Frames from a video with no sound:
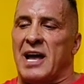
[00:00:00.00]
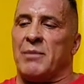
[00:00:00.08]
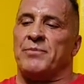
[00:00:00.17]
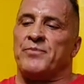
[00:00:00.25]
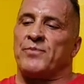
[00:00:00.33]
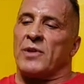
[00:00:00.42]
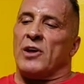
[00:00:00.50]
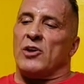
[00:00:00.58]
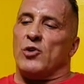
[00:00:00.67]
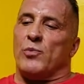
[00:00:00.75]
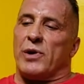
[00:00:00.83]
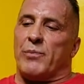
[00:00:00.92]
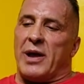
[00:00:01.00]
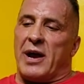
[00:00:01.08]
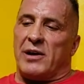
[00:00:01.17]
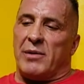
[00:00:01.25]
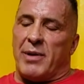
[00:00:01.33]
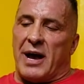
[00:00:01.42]
time, you
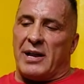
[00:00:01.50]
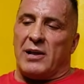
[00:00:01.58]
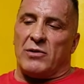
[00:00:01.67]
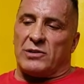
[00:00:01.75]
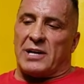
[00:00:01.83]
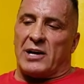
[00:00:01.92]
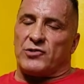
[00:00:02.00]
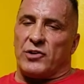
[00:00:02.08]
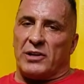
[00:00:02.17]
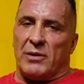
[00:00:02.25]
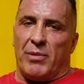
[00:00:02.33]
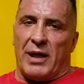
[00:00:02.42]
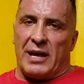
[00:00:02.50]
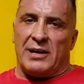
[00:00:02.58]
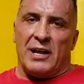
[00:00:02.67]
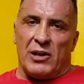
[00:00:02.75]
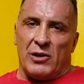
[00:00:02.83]
prepare the body, you saturate the blood,